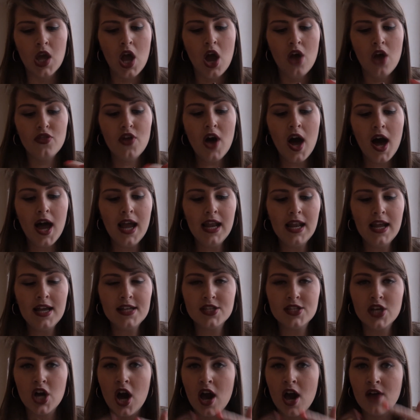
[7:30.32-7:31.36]
The
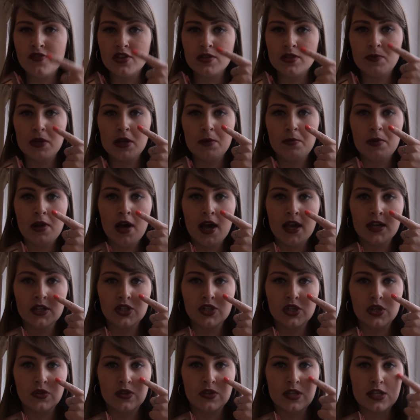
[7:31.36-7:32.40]
highlighter I've just been applying
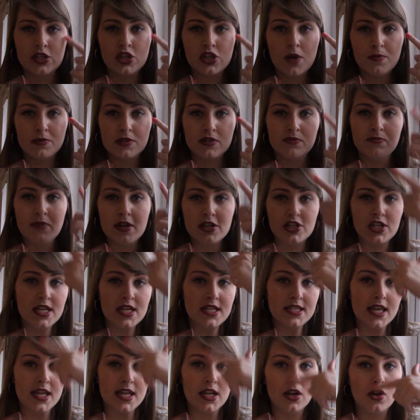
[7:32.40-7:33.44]
to the tops of my
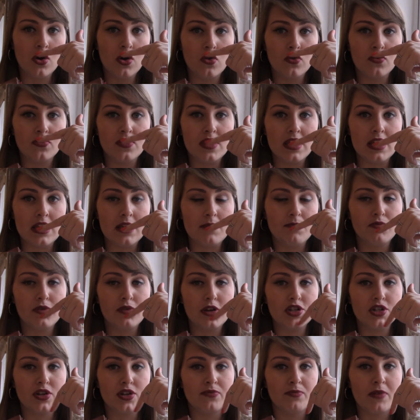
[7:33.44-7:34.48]
cheeks and along the
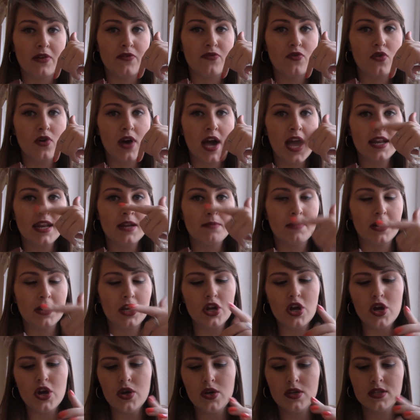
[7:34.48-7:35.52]
bridge of my forehead and my
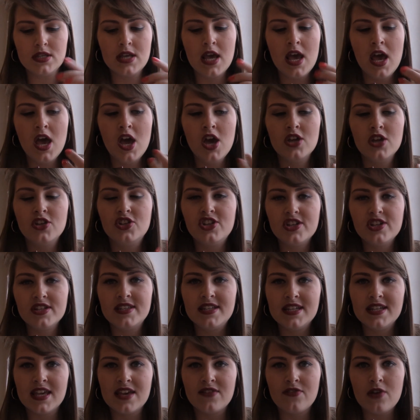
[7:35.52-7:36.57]
nose, just
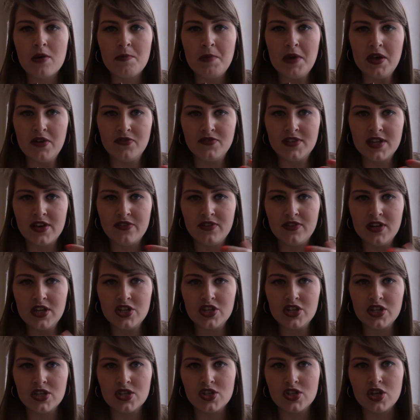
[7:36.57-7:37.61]
to give a bit of
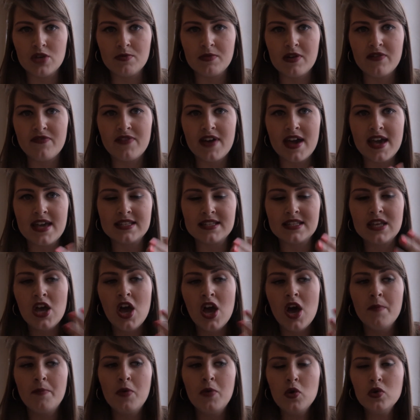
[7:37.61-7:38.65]
definition to my face,
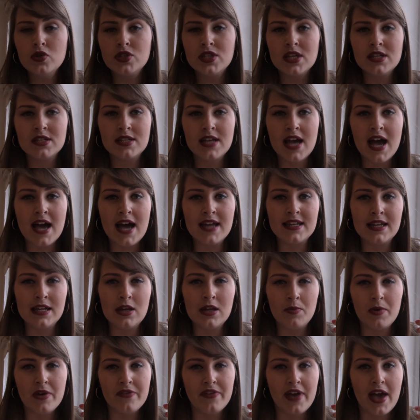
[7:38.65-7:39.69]
but also to add a
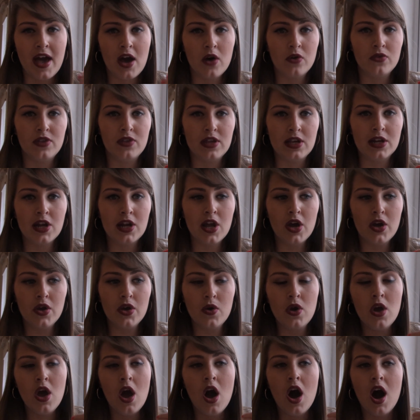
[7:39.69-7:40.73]
little bit of a healthy glow.
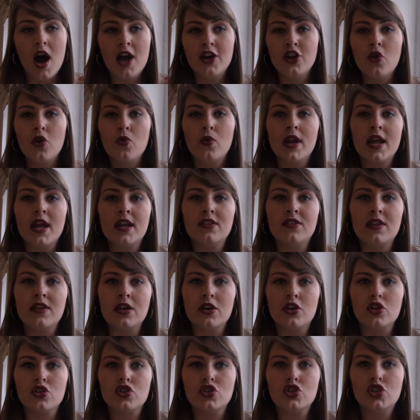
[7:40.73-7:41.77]
I don't want anything
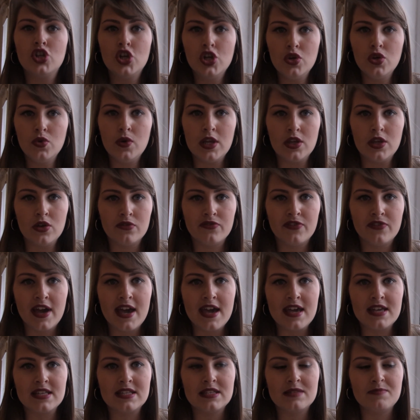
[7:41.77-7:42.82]
too in your
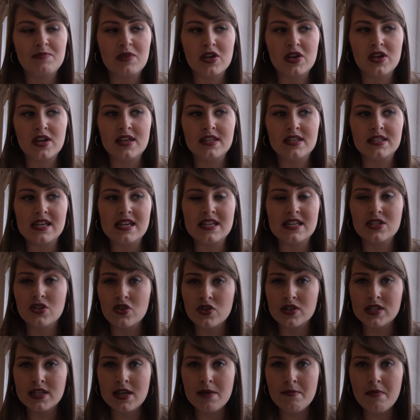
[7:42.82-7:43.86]
face because it's
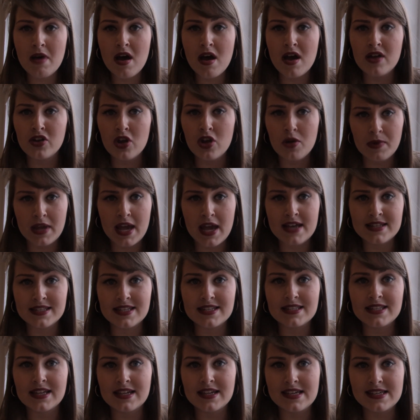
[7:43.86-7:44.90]
not summer and nobody has that
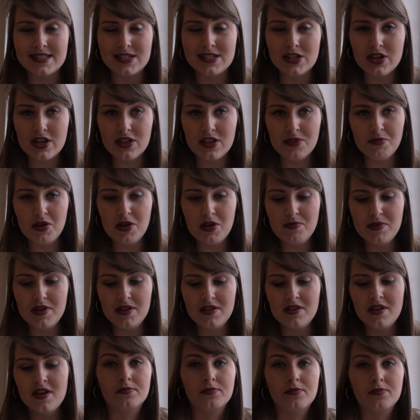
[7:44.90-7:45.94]
sun-kissed look at the
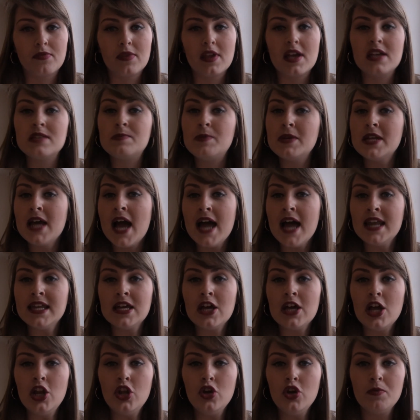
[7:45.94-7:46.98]
moment. It's been adding
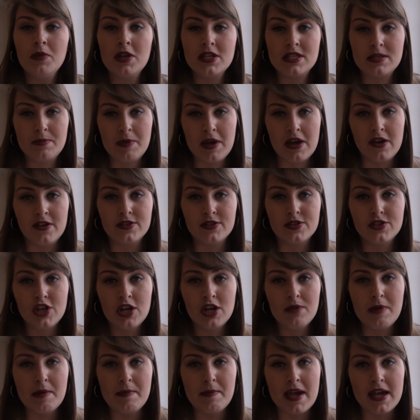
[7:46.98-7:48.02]
a luminous appearance to
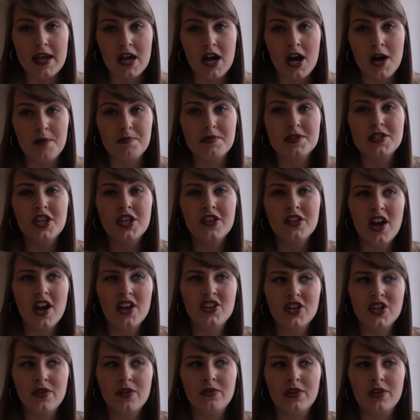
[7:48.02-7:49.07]
my makeup so that I
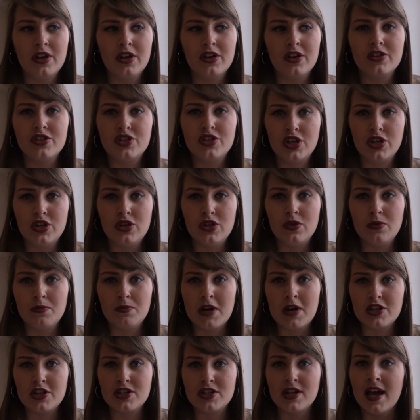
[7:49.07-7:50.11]
don't look too
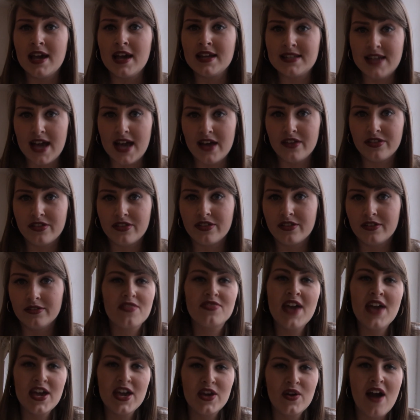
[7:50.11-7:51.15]
much like death.
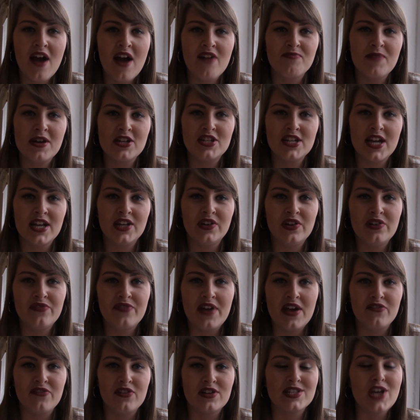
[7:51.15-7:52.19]
There you have my January
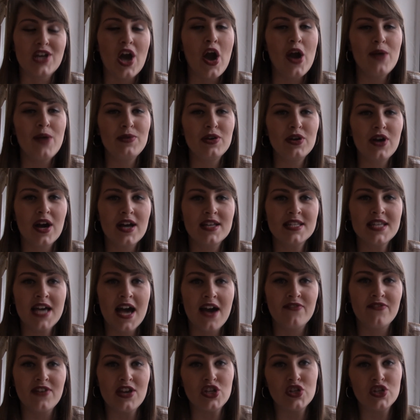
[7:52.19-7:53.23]
favourites. I hope you guys
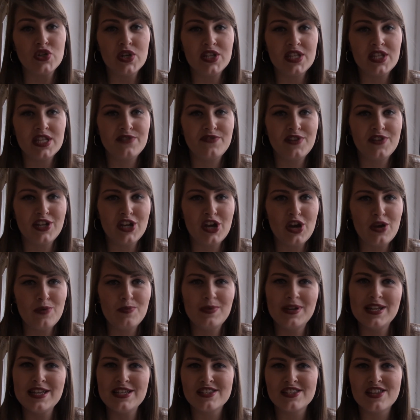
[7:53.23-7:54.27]
have enjoyed this video.
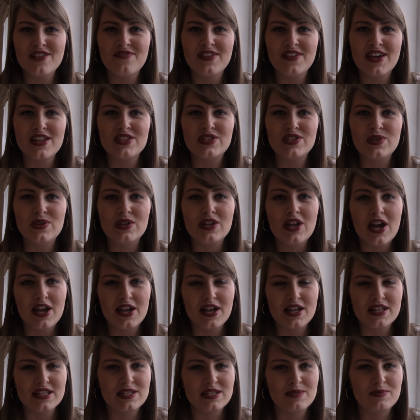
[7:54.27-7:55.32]
Please don't forget to like
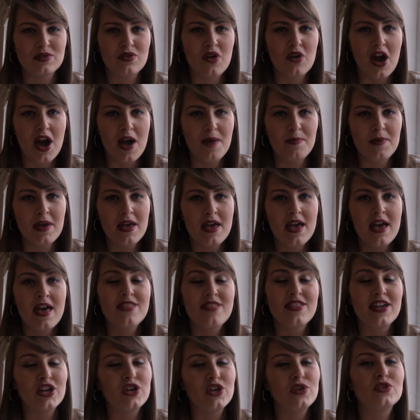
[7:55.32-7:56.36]
and subscribe.
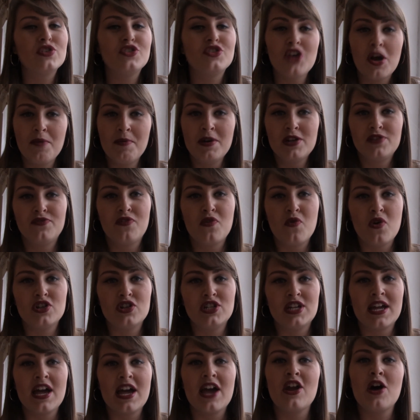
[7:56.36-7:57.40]
Thank you so much for
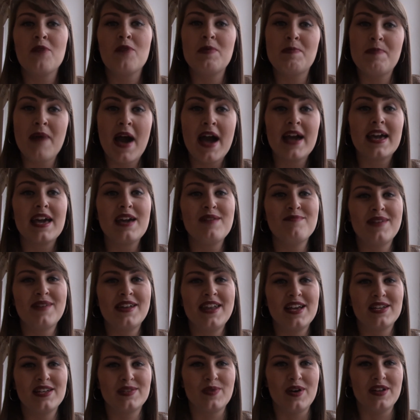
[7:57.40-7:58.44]
watching and I'll be back in my
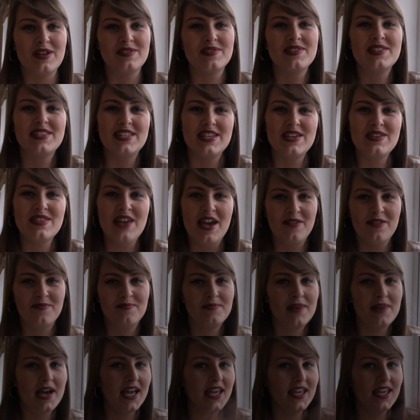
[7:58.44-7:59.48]
next one. See you then.
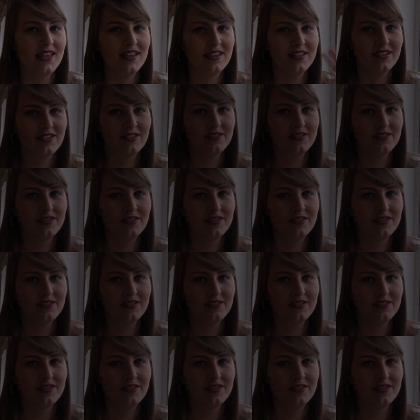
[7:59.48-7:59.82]
Bye.